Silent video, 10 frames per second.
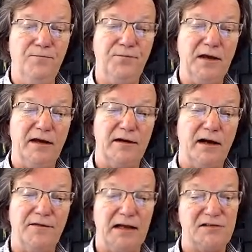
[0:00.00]
and
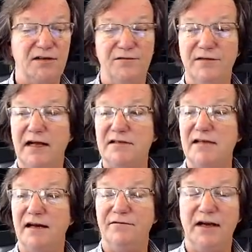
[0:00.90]
uh, that's the that's
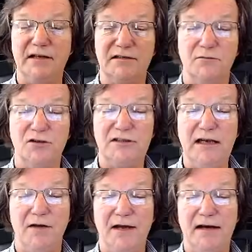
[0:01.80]
that vase. And we'll
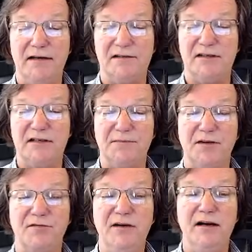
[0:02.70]
see how that does. It's up
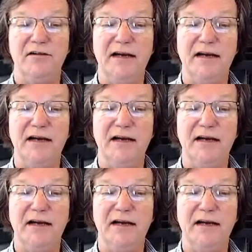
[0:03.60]
to three hundred and